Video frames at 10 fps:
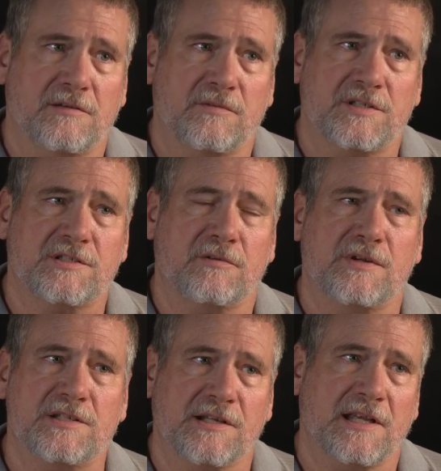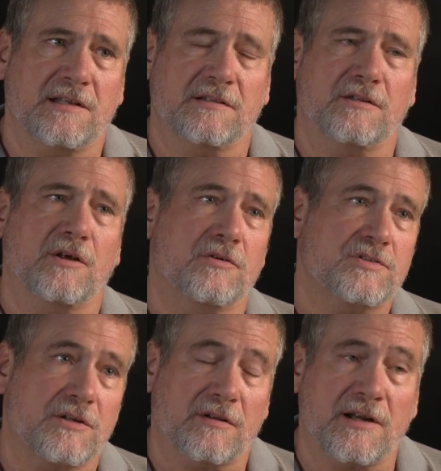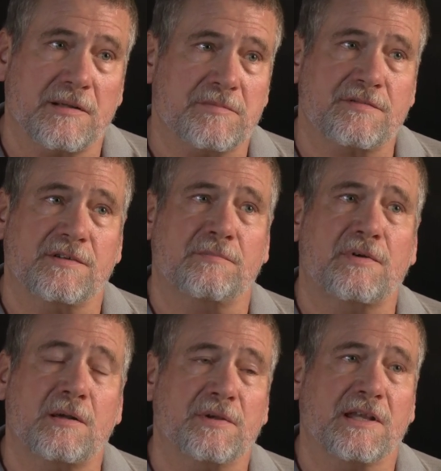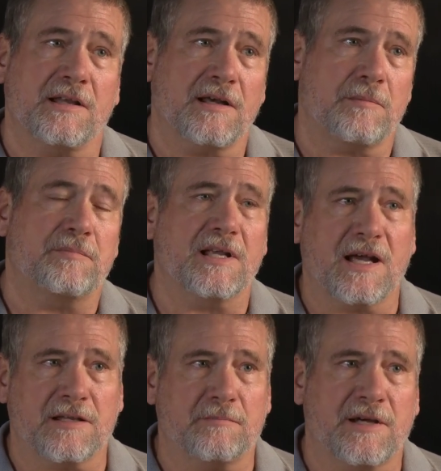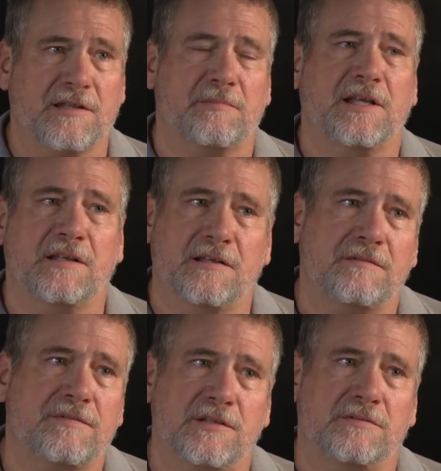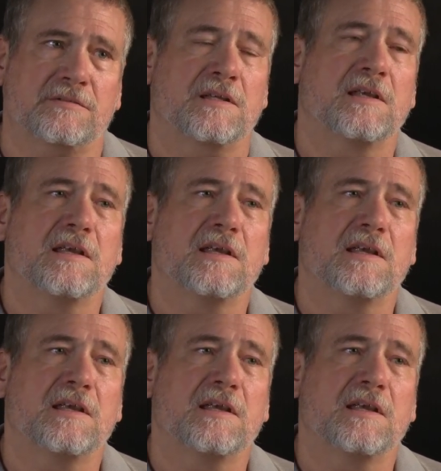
which originate in the low solar atmosphere, propagate up, guided by the magnetic field,